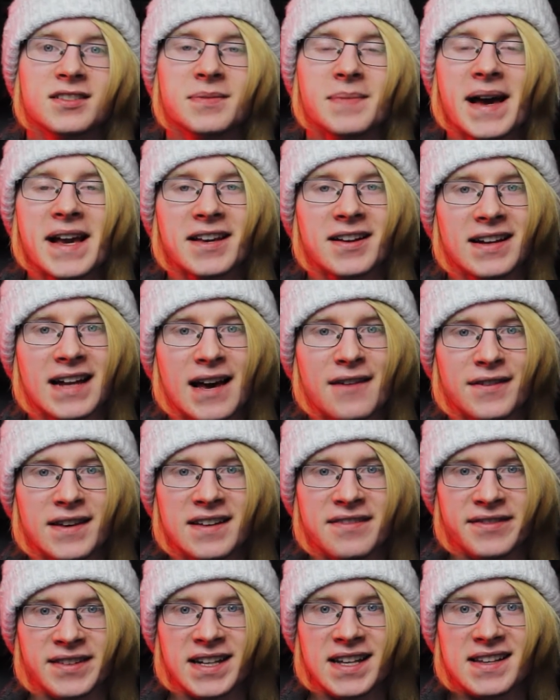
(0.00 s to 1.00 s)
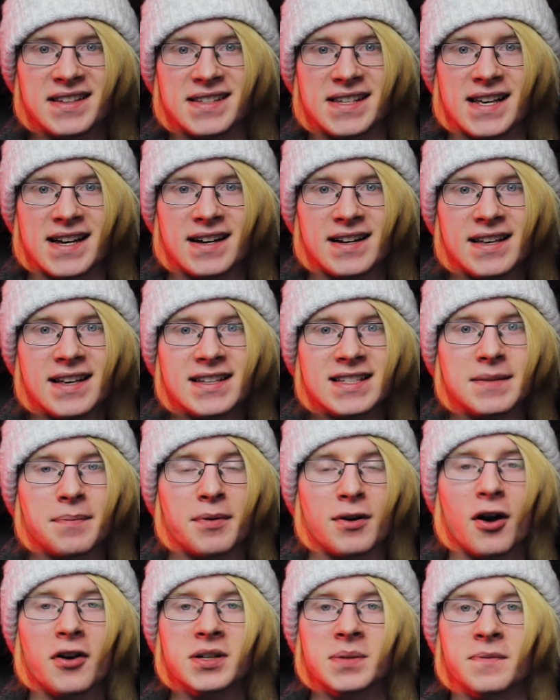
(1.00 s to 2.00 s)
to make your life even easier, here's a
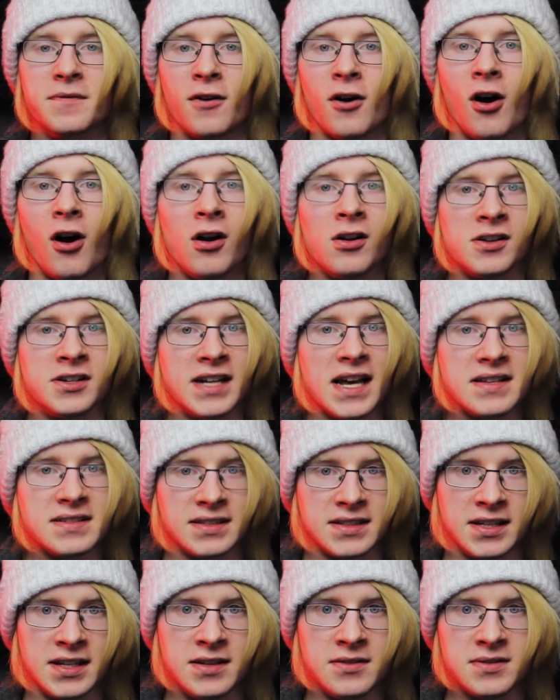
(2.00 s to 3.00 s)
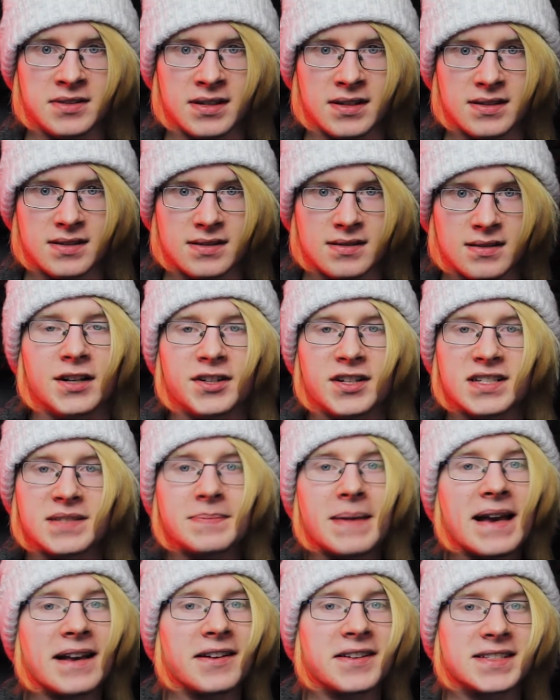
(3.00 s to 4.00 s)
pro tip for all Audacity users. Just
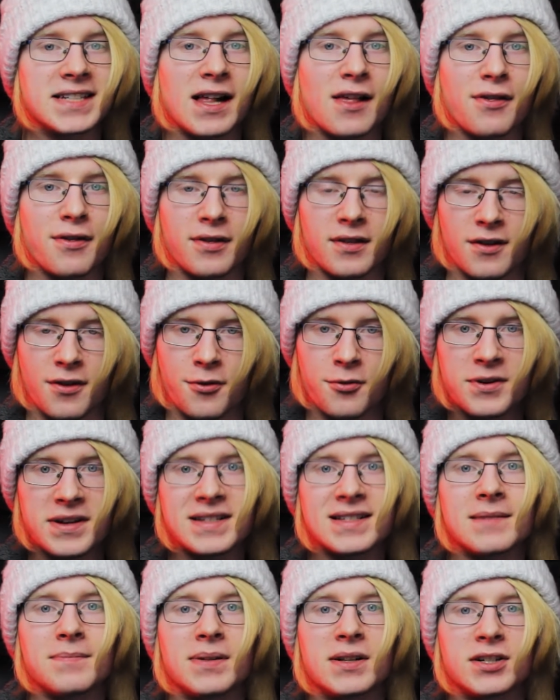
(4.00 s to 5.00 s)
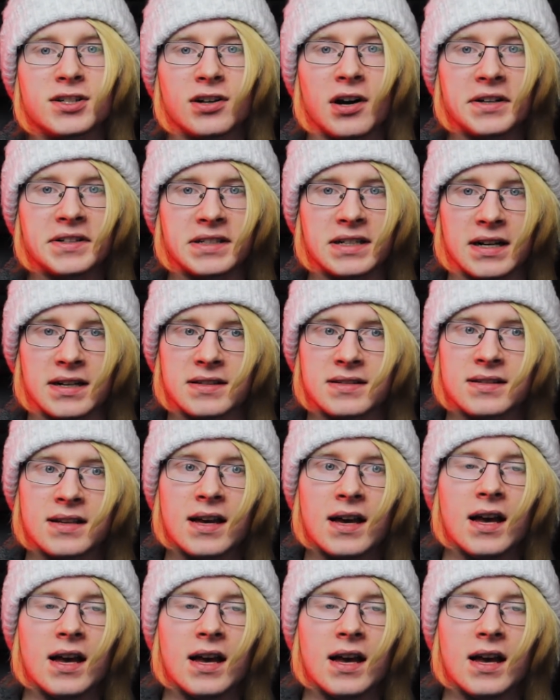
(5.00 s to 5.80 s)
make yourself 3 simple shortcuts.